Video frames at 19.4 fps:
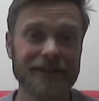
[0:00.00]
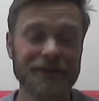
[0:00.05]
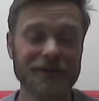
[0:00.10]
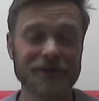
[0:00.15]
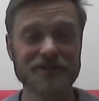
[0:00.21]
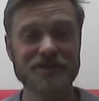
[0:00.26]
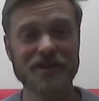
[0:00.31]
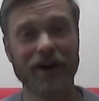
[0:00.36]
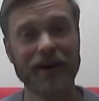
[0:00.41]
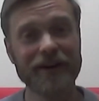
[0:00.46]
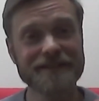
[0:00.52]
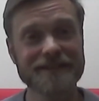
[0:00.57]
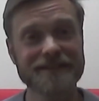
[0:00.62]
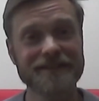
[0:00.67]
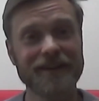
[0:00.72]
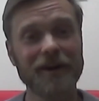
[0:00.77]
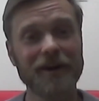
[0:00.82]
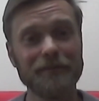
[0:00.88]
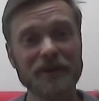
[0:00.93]

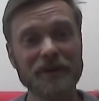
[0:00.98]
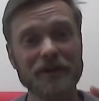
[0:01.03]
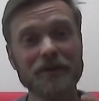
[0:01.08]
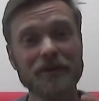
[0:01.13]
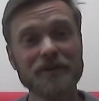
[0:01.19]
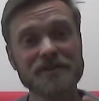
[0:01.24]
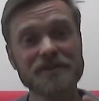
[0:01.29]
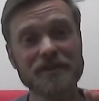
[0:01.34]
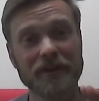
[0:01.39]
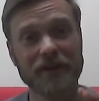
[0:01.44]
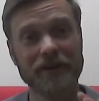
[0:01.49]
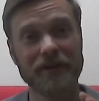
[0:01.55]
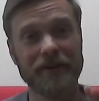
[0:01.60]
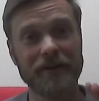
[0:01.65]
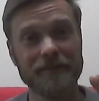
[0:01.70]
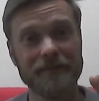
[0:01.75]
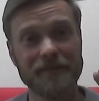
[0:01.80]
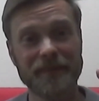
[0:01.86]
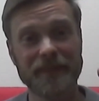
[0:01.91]
Chances are, because
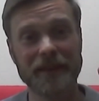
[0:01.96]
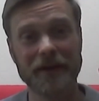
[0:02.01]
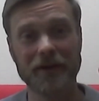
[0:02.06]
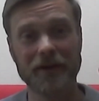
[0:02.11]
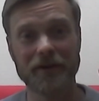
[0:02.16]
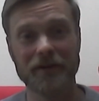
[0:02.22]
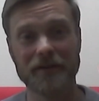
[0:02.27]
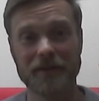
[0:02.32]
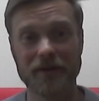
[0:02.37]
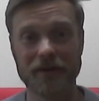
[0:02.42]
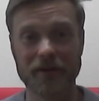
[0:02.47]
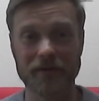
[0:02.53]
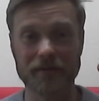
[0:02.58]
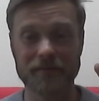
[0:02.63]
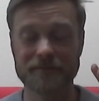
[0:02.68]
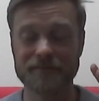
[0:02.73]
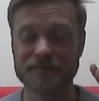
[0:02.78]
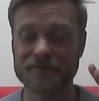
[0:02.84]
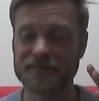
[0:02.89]
they're
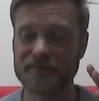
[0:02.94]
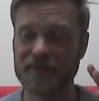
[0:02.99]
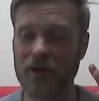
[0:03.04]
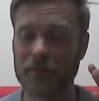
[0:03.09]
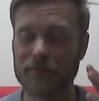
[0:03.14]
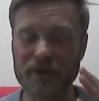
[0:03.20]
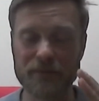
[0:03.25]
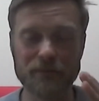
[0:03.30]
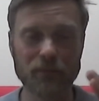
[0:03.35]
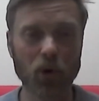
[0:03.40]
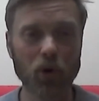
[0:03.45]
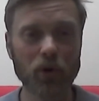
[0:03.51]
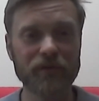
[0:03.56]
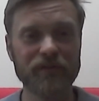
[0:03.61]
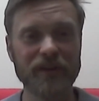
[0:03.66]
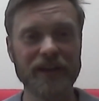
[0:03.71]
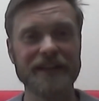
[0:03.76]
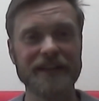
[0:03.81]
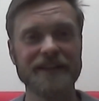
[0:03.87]
a bit
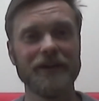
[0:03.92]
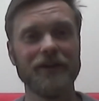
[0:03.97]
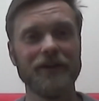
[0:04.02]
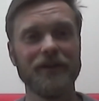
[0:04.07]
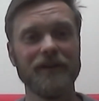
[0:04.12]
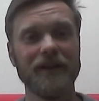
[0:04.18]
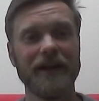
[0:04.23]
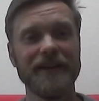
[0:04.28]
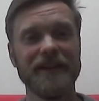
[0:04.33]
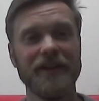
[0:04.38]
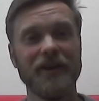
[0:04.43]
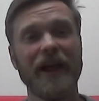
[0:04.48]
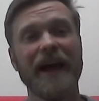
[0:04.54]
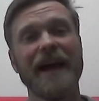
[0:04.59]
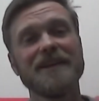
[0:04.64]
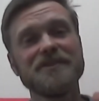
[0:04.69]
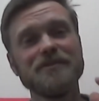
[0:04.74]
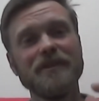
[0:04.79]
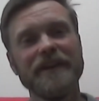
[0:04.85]
motivated, they'll
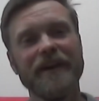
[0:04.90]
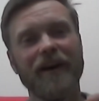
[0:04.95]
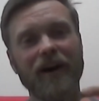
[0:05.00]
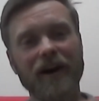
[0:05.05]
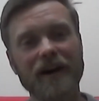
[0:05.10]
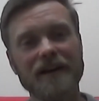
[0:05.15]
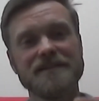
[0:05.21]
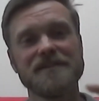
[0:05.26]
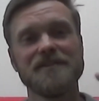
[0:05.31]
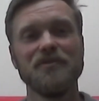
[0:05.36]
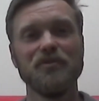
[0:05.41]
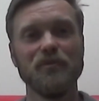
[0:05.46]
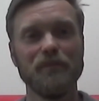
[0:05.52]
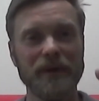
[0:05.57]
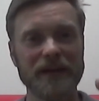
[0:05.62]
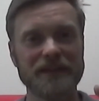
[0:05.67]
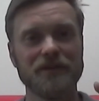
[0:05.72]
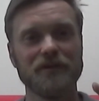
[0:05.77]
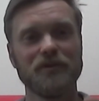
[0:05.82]
actually ask you
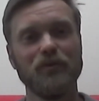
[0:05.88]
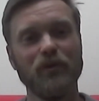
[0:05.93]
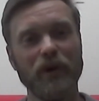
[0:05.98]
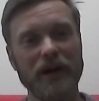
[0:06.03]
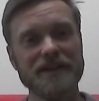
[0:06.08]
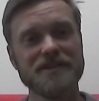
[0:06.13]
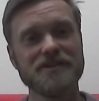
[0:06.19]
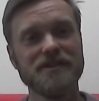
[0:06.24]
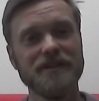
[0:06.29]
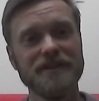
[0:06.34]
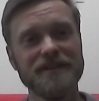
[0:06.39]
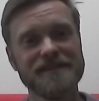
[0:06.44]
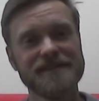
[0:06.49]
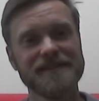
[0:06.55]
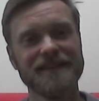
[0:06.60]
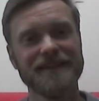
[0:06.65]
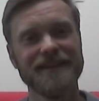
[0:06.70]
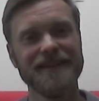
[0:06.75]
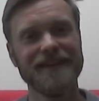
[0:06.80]
better
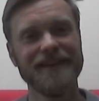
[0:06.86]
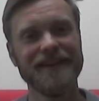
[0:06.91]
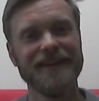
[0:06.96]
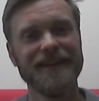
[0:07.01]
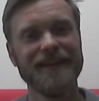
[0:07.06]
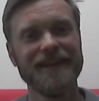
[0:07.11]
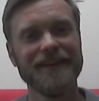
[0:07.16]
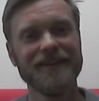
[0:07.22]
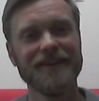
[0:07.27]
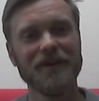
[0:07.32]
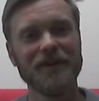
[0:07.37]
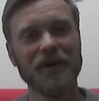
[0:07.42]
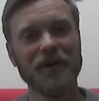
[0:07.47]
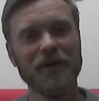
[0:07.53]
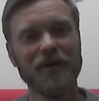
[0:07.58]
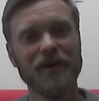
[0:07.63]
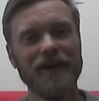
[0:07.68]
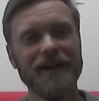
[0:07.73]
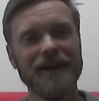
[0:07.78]
questions.
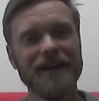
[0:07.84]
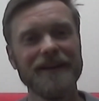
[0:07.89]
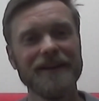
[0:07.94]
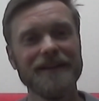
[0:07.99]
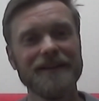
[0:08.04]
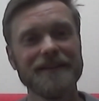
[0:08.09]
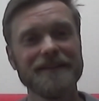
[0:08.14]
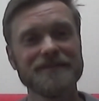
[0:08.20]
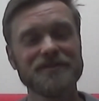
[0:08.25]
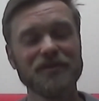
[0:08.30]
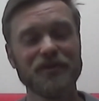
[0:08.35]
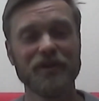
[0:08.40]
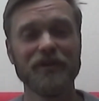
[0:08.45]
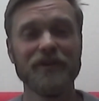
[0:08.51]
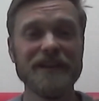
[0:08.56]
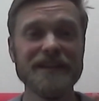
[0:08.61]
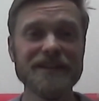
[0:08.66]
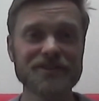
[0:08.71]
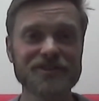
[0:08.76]
So
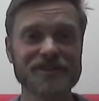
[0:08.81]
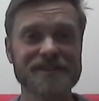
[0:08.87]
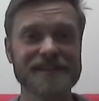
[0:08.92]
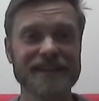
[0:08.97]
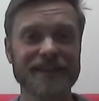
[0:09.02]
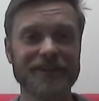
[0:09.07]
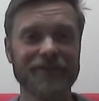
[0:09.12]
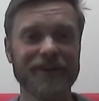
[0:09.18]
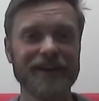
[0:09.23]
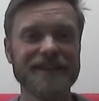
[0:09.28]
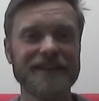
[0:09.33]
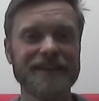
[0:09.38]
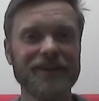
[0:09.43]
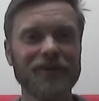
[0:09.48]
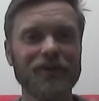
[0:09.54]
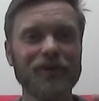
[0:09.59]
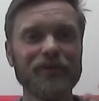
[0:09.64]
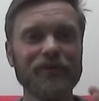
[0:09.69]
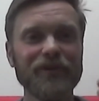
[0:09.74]
they're interested, right?
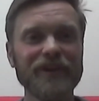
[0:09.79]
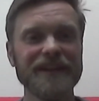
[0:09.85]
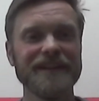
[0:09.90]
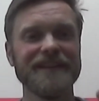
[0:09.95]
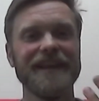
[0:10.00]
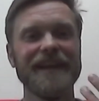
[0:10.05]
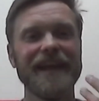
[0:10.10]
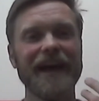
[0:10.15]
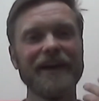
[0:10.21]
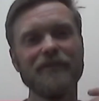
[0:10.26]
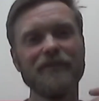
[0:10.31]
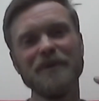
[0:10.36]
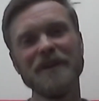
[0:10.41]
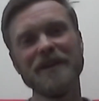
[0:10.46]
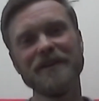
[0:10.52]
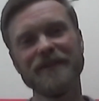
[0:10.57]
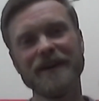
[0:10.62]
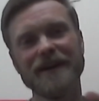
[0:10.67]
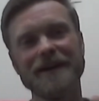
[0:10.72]
They have a
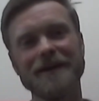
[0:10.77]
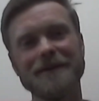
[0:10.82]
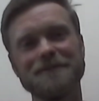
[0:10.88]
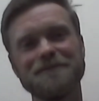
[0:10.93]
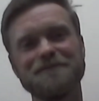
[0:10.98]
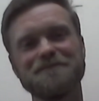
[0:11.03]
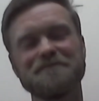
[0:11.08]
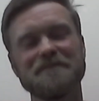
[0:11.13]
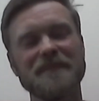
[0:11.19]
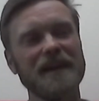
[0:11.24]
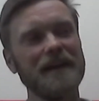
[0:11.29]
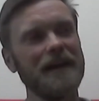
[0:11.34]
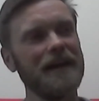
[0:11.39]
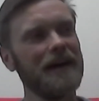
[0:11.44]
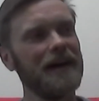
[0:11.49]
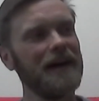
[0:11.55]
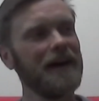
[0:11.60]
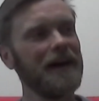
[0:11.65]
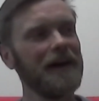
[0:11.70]
bit of a
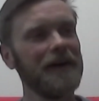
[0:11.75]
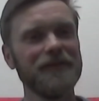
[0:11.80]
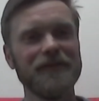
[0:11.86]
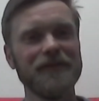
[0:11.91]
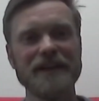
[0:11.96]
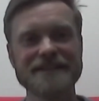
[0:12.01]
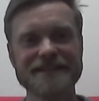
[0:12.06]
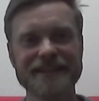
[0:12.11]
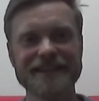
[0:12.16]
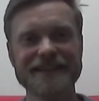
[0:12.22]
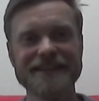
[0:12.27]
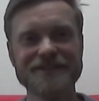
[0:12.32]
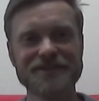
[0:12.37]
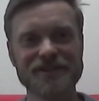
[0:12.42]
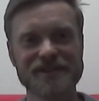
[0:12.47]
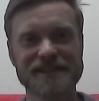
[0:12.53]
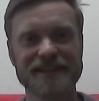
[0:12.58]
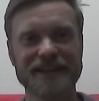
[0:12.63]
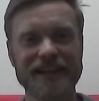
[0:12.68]
vested
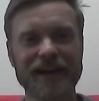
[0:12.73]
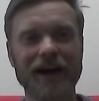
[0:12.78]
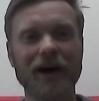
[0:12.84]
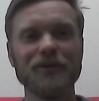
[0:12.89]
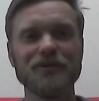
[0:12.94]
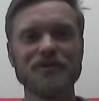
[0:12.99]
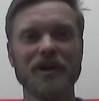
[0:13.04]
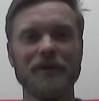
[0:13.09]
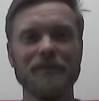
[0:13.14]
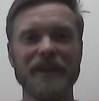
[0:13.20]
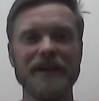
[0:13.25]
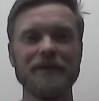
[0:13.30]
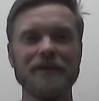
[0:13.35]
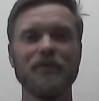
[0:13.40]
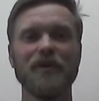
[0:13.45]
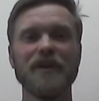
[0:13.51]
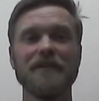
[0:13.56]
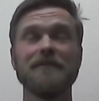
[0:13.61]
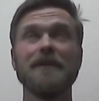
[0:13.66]
interest in the outcome. They
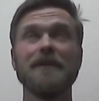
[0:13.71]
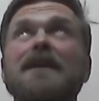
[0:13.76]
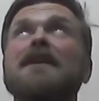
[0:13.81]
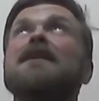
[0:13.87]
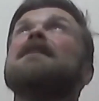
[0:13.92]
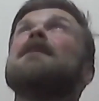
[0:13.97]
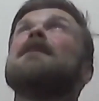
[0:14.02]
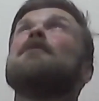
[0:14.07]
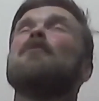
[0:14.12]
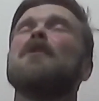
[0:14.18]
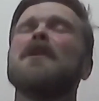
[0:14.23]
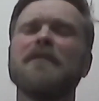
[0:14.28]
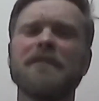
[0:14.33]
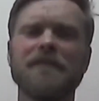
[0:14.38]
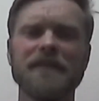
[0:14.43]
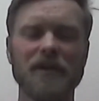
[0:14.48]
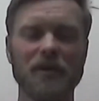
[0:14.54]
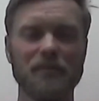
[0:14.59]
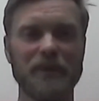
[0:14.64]
want to
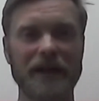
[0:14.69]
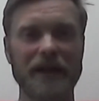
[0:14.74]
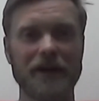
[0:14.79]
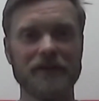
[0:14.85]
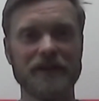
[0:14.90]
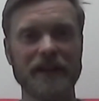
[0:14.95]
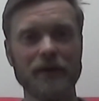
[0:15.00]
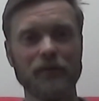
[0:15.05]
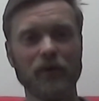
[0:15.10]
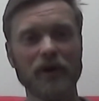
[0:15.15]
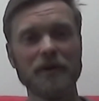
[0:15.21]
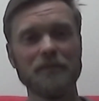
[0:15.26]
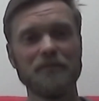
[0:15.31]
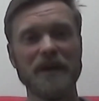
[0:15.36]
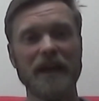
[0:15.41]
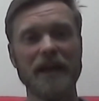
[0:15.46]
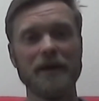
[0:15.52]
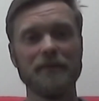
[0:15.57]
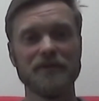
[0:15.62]
feel better. They want to
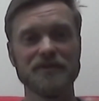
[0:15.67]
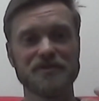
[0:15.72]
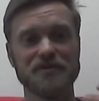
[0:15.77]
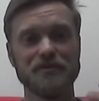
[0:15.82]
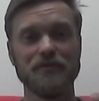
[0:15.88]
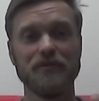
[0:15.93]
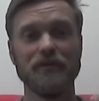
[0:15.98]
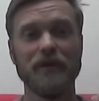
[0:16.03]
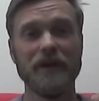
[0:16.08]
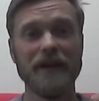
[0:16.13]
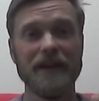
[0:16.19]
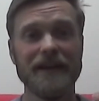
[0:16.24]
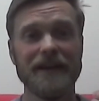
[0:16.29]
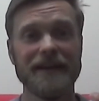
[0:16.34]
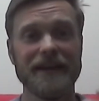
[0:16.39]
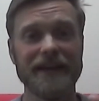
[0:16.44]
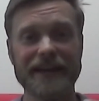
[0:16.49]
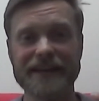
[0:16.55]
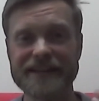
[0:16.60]
be able to
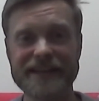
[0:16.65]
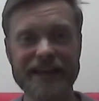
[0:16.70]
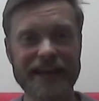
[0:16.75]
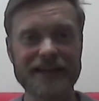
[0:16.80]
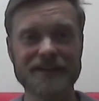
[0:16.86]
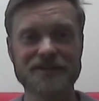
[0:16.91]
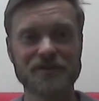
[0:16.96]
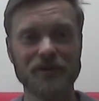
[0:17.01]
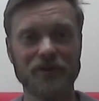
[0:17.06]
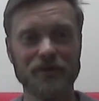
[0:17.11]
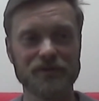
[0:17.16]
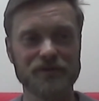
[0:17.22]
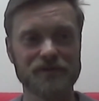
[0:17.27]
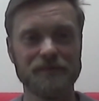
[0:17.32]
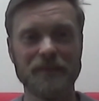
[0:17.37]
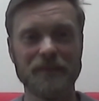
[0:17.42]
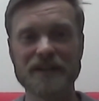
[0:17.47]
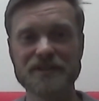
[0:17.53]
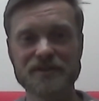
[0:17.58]
engage
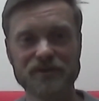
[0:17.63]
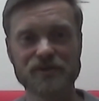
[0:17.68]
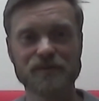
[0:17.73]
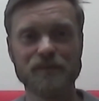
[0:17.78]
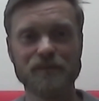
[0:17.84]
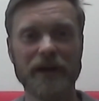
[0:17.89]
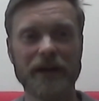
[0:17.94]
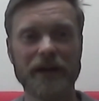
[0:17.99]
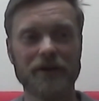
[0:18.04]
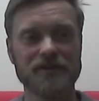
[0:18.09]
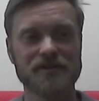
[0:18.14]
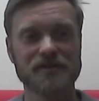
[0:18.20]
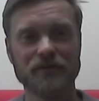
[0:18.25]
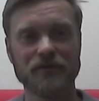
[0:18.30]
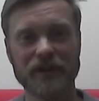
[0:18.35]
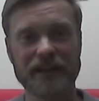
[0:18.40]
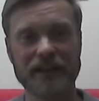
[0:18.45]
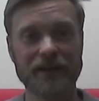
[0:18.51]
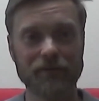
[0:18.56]
those muscles better,
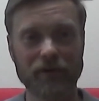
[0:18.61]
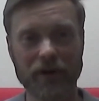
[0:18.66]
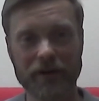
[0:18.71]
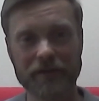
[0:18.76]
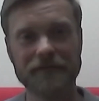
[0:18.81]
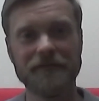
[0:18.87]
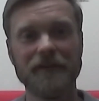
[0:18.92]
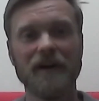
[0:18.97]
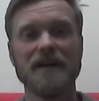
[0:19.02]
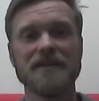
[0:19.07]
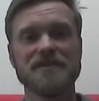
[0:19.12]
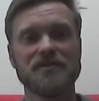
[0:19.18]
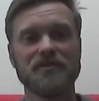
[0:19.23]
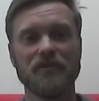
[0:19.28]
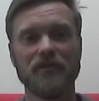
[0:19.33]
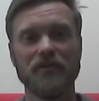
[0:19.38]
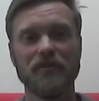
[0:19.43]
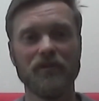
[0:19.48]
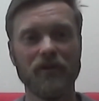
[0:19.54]
so they can run
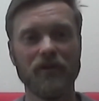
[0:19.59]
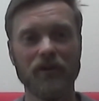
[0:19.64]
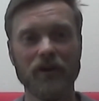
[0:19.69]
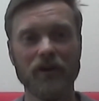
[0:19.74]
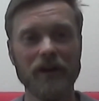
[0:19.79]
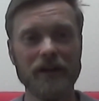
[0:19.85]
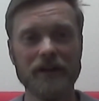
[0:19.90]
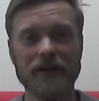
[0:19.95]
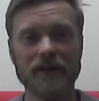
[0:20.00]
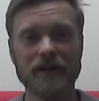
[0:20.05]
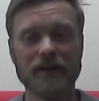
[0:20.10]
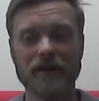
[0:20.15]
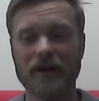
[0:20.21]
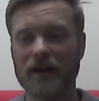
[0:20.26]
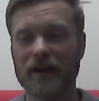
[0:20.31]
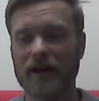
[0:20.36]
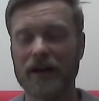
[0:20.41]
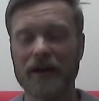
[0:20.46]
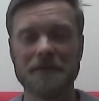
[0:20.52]
faster, or
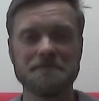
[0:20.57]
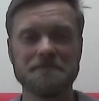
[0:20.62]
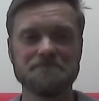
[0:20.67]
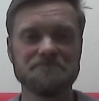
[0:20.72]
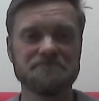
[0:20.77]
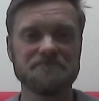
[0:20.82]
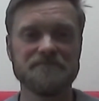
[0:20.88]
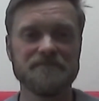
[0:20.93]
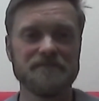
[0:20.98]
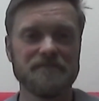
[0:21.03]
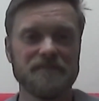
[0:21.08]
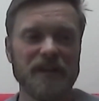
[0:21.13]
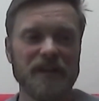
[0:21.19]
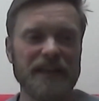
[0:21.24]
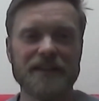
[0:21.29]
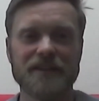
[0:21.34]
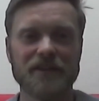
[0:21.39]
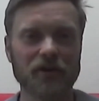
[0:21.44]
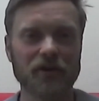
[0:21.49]

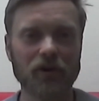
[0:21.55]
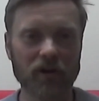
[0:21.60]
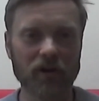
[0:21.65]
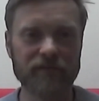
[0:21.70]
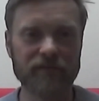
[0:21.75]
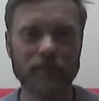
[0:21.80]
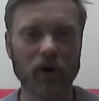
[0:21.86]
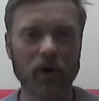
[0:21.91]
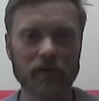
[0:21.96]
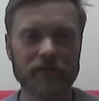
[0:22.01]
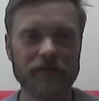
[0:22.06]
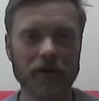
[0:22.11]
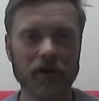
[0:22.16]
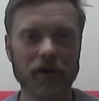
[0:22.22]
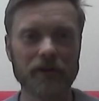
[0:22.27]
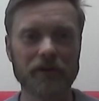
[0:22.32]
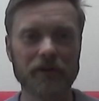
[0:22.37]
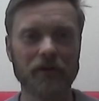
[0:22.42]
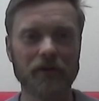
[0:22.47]
hit the golf ball
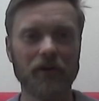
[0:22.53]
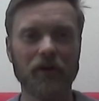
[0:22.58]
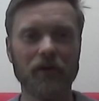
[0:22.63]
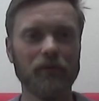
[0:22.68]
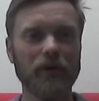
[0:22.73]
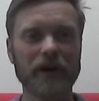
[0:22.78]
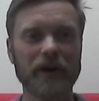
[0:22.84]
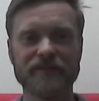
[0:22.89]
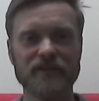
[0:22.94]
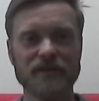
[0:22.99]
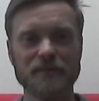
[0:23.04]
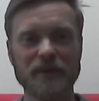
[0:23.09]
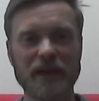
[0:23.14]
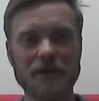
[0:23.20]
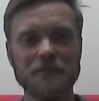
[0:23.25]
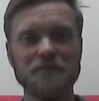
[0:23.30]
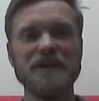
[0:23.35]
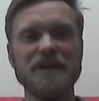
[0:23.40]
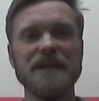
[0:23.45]
further, or whatever it
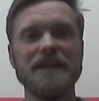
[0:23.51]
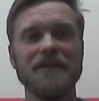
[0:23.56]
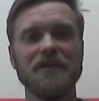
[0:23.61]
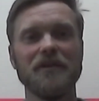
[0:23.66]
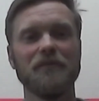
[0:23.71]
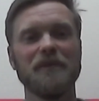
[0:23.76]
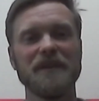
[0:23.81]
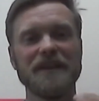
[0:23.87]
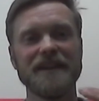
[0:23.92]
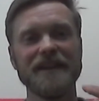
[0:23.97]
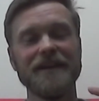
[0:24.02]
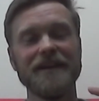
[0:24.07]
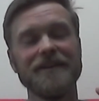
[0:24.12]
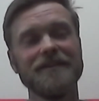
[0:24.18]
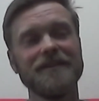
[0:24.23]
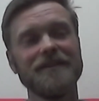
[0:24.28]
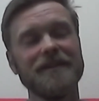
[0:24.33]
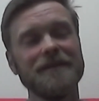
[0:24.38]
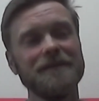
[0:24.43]
may be, but they
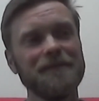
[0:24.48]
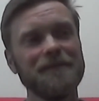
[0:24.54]
are,